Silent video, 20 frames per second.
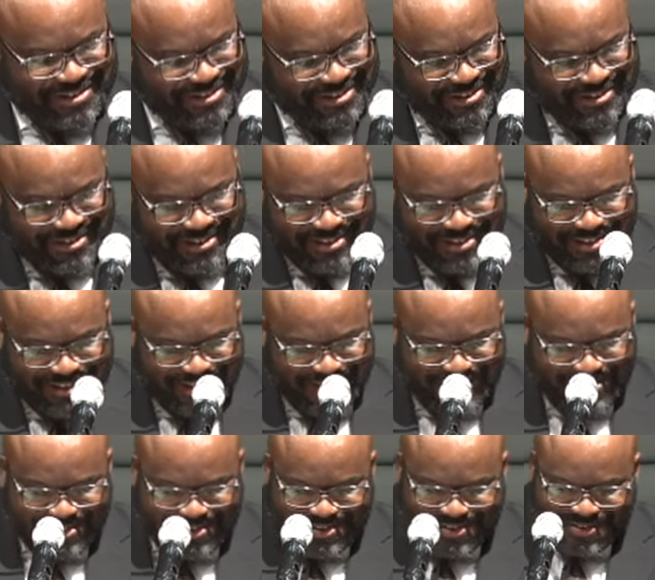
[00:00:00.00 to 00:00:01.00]

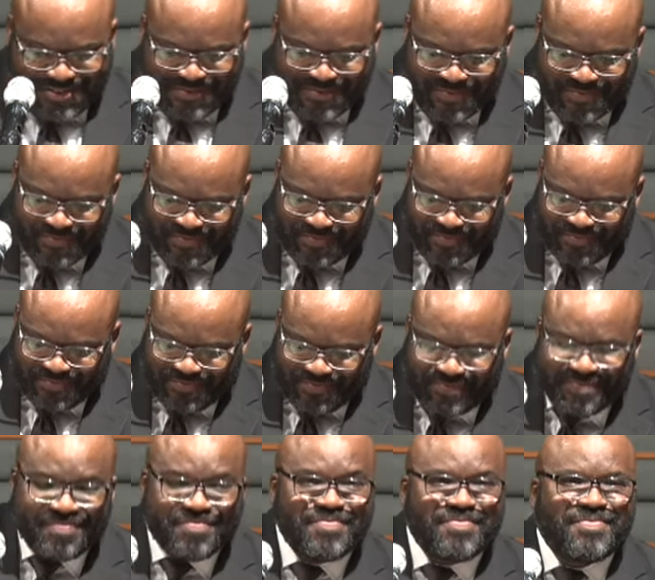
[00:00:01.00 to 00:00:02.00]

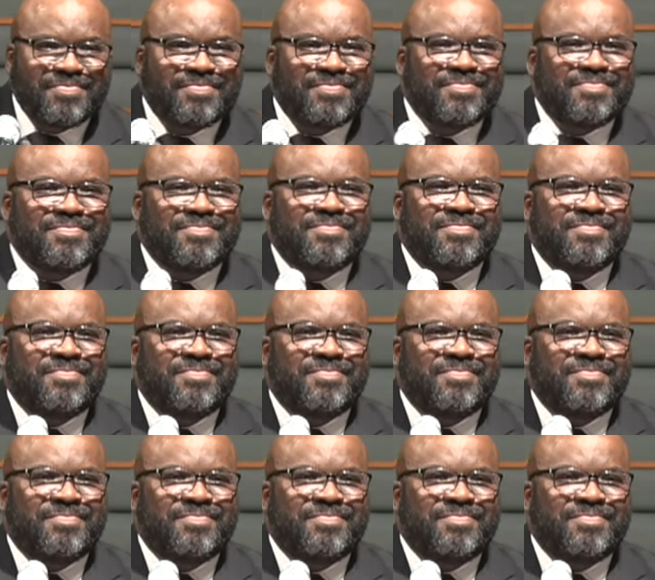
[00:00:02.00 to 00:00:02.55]
(silence)